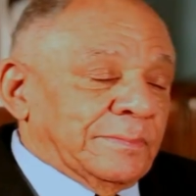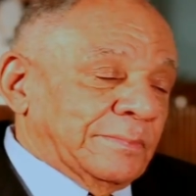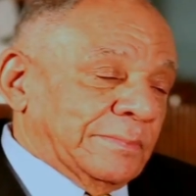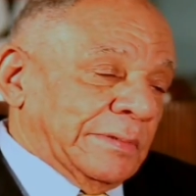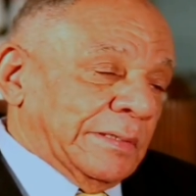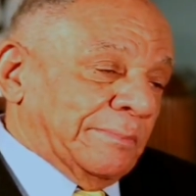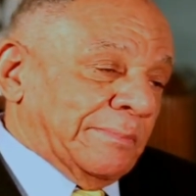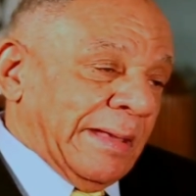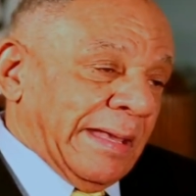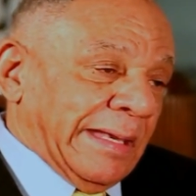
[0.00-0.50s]

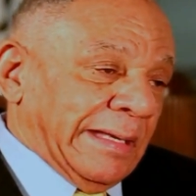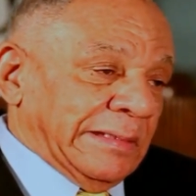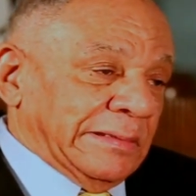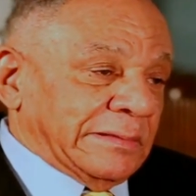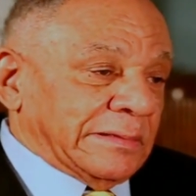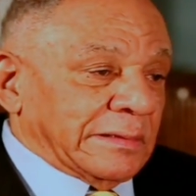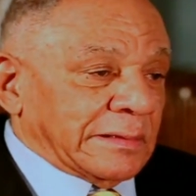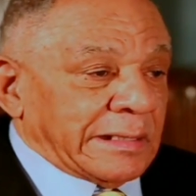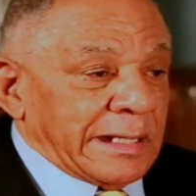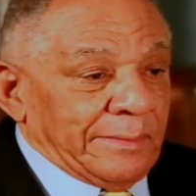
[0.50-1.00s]
the
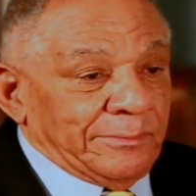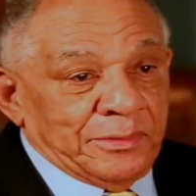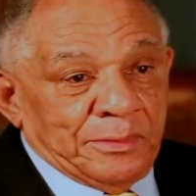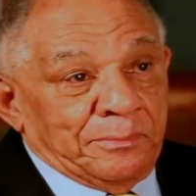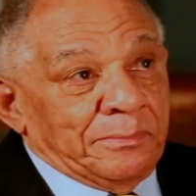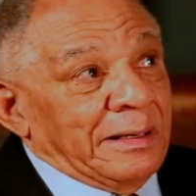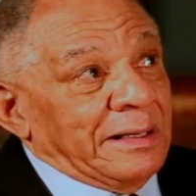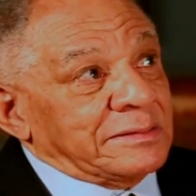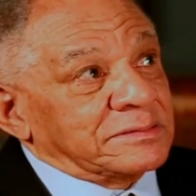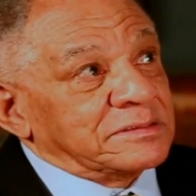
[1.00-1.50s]
band to come to the
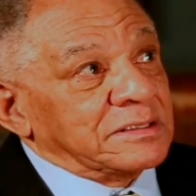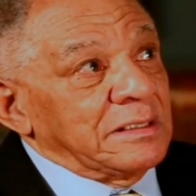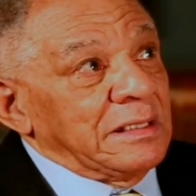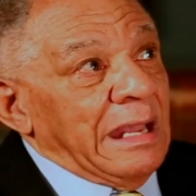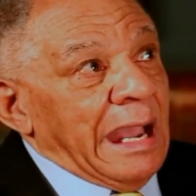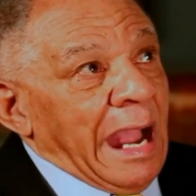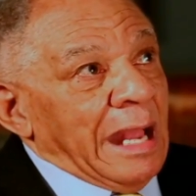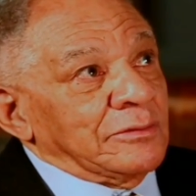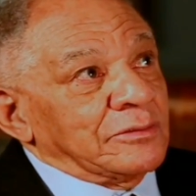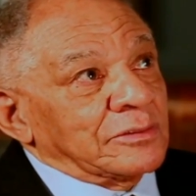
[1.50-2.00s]
bus,
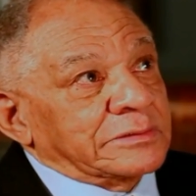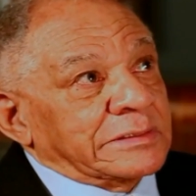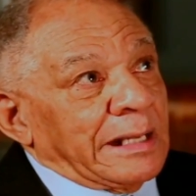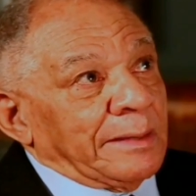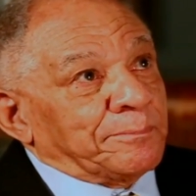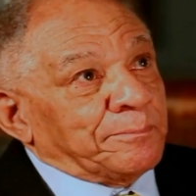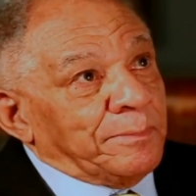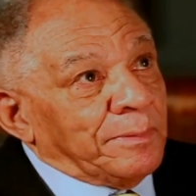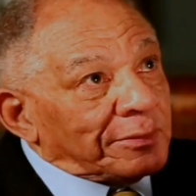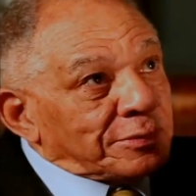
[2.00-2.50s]
I looked
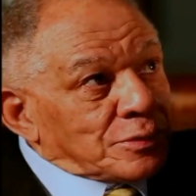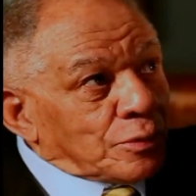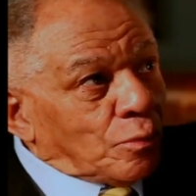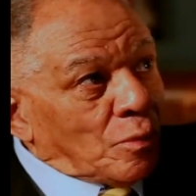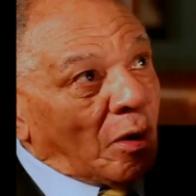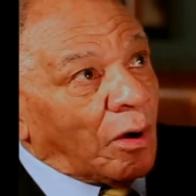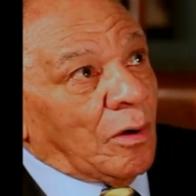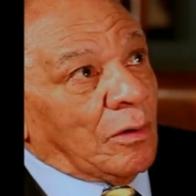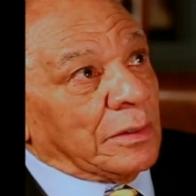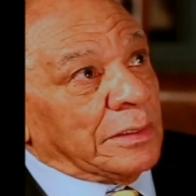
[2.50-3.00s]
up the
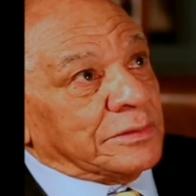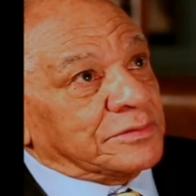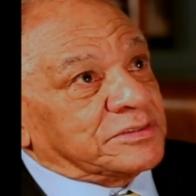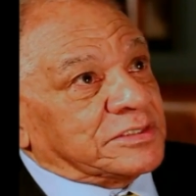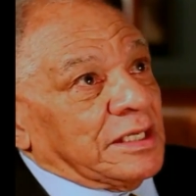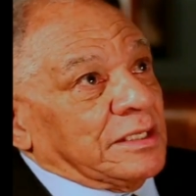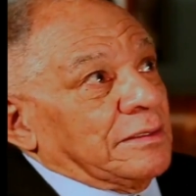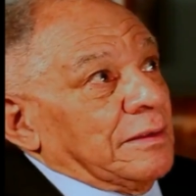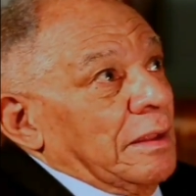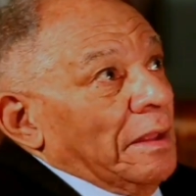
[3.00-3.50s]
wall and
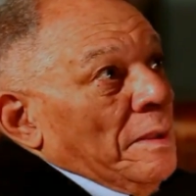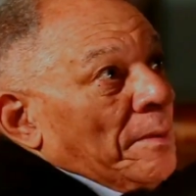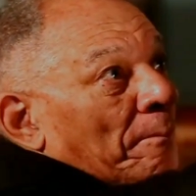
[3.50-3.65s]
said,